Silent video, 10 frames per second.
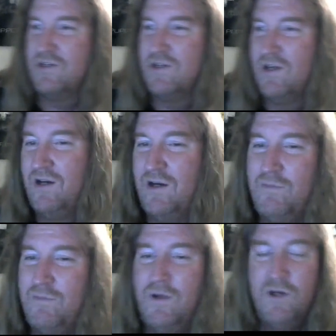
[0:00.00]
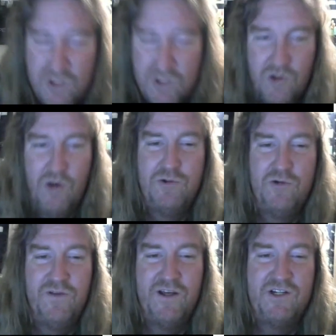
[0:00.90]
So you go up 2
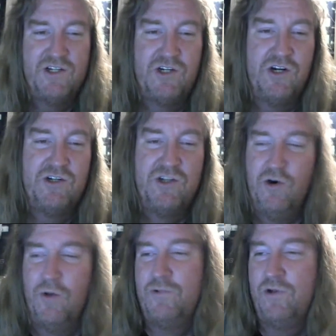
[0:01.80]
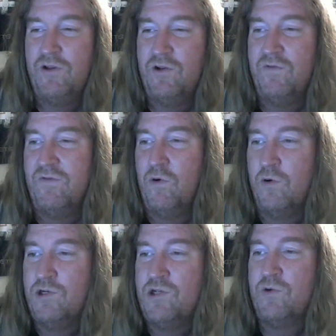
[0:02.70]
flights of stairs and you're up to the 3rd floor, which
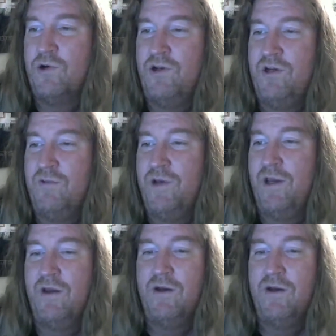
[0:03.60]
is where you need to be.